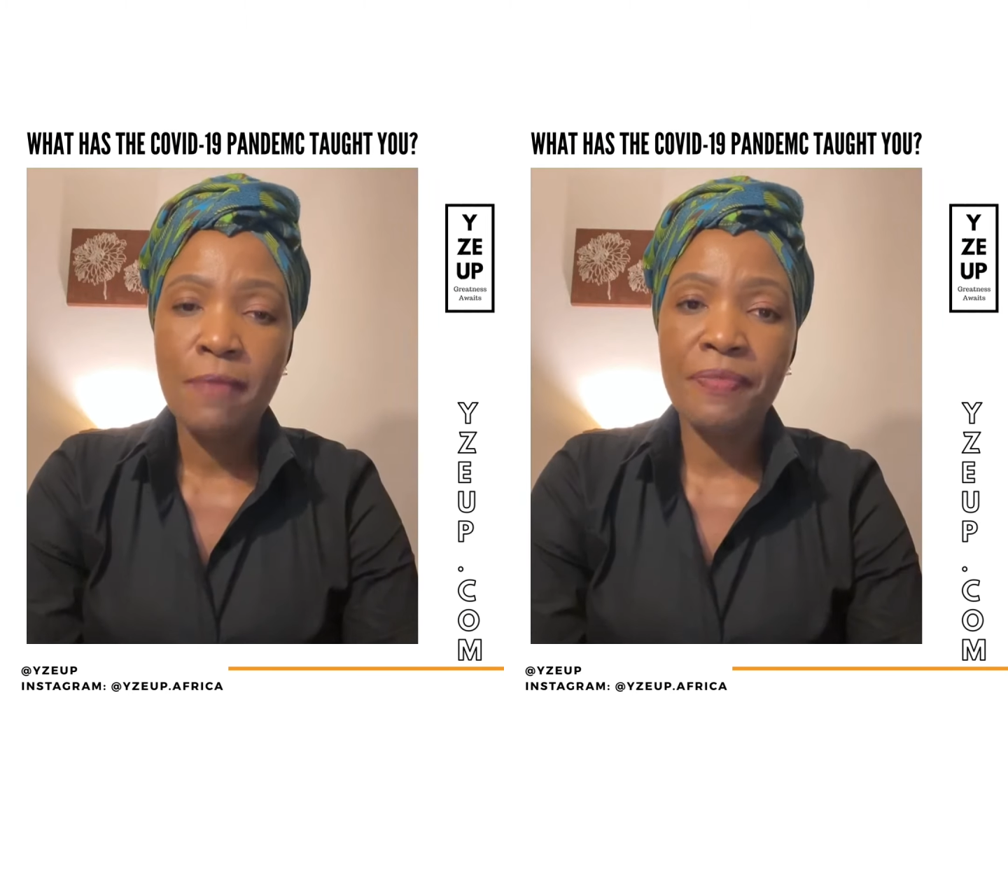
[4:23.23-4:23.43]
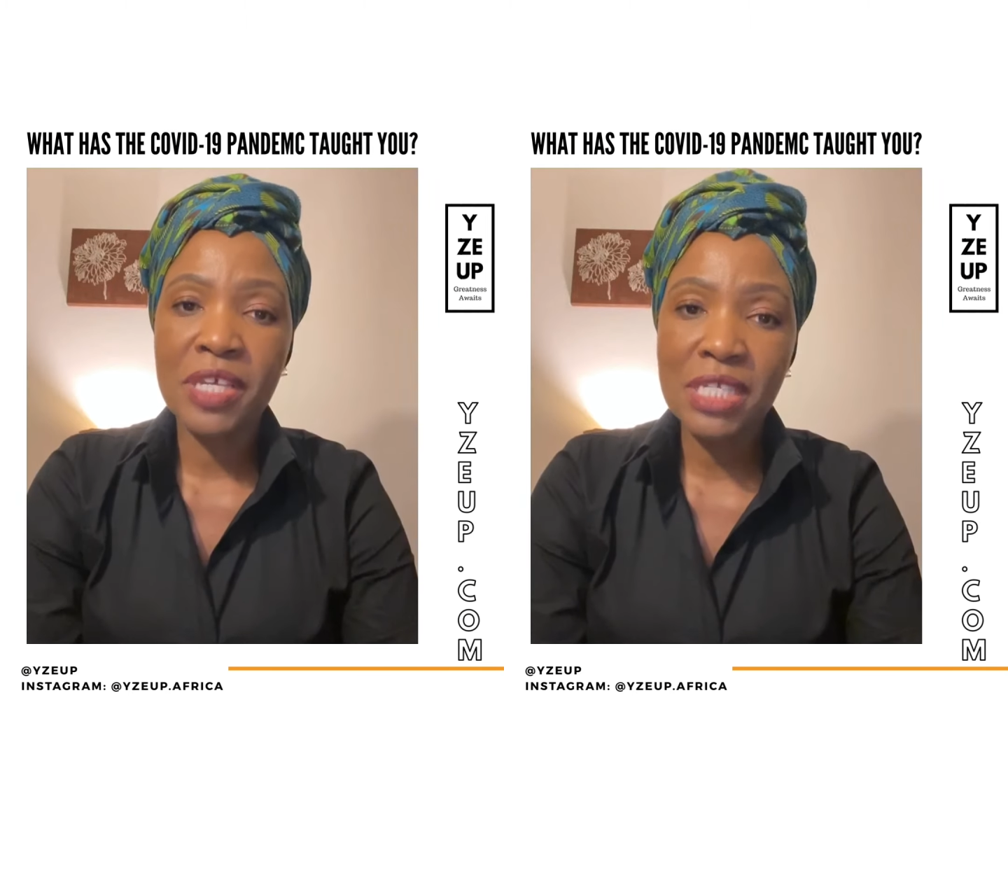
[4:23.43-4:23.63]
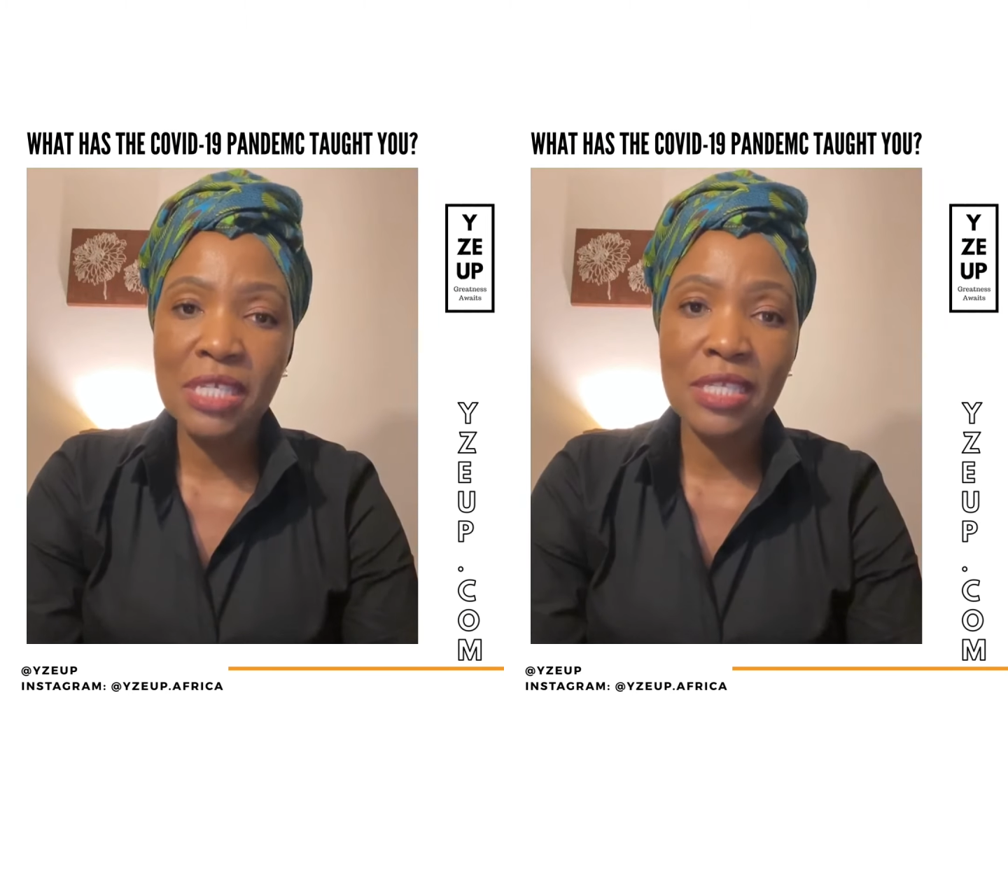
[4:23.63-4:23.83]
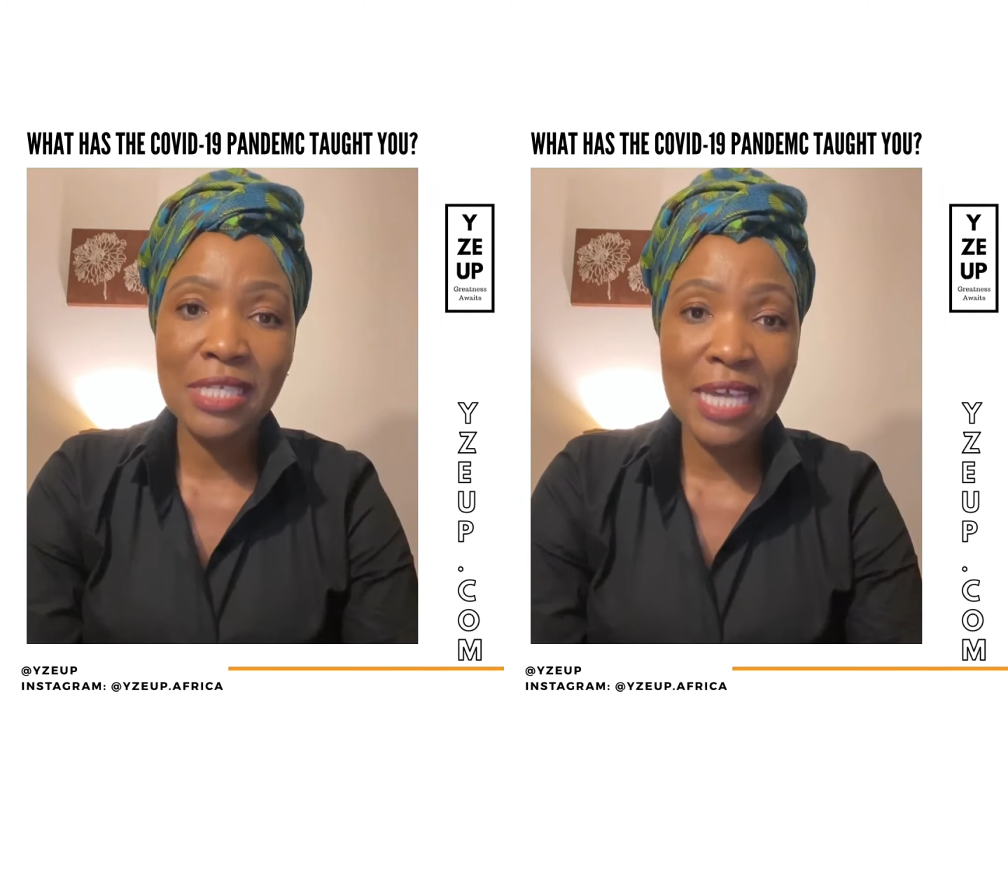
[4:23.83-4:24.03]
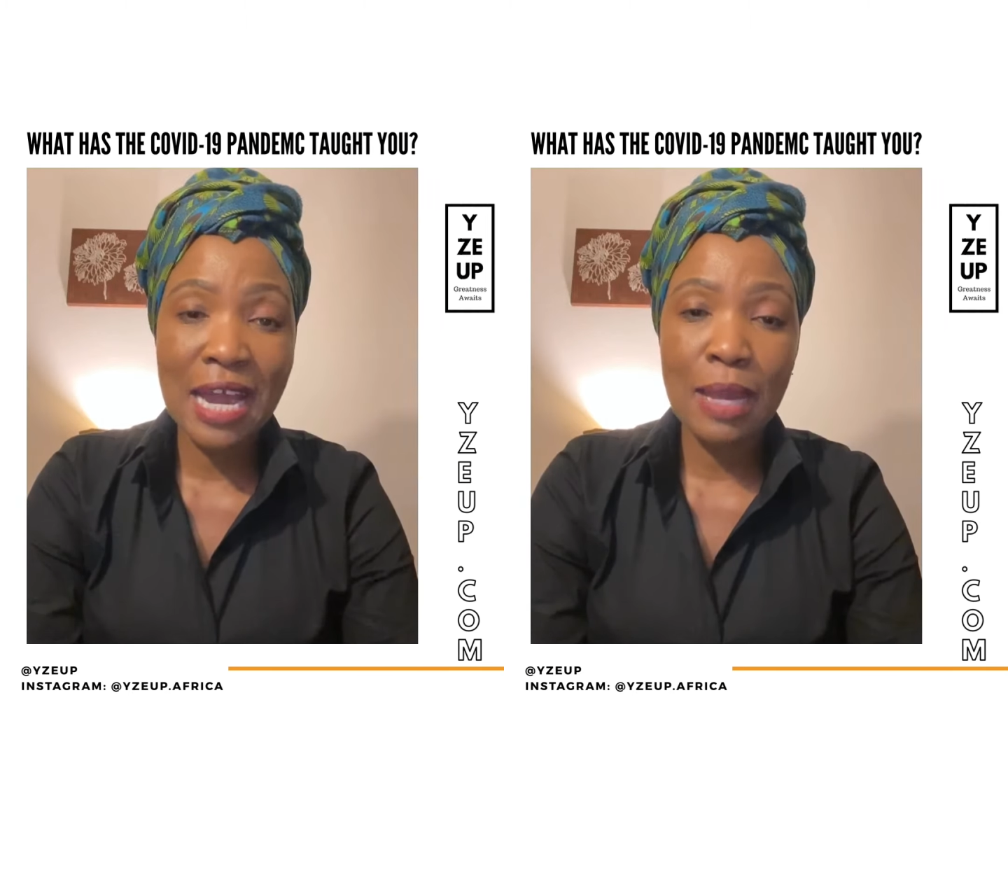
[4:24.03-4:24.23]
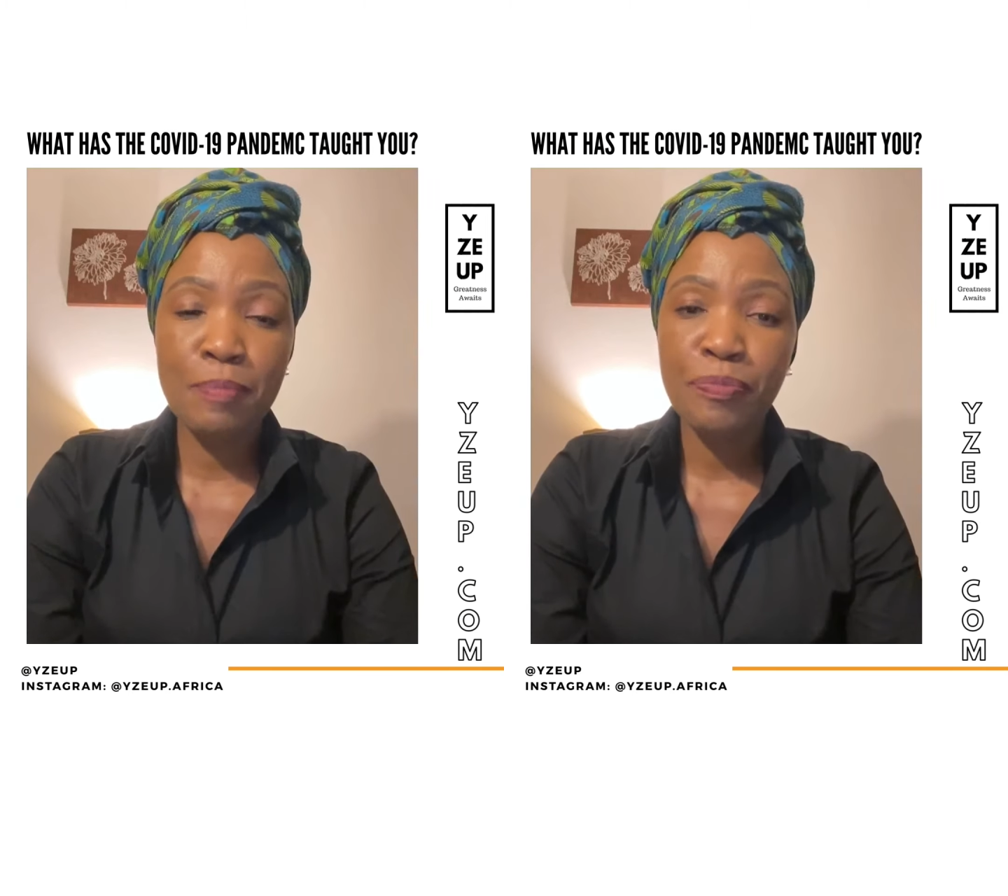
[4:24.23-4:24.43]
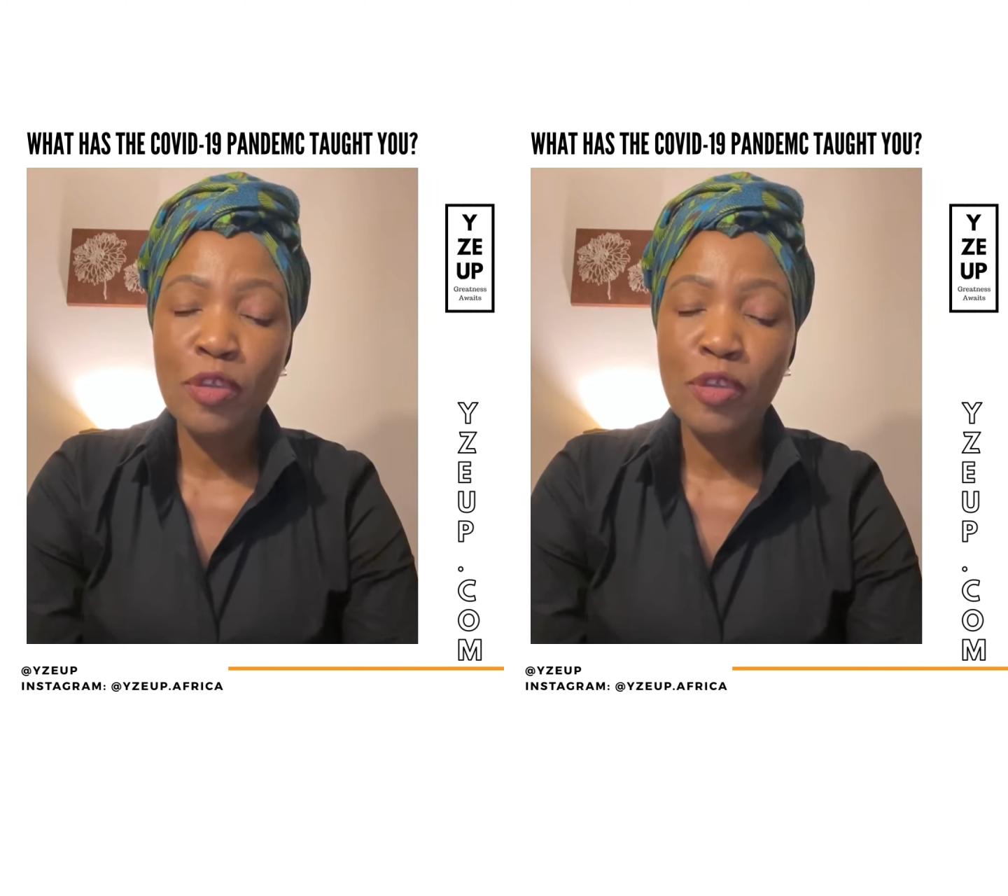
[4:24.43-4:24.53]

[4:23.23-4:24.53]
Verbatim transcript: This is the time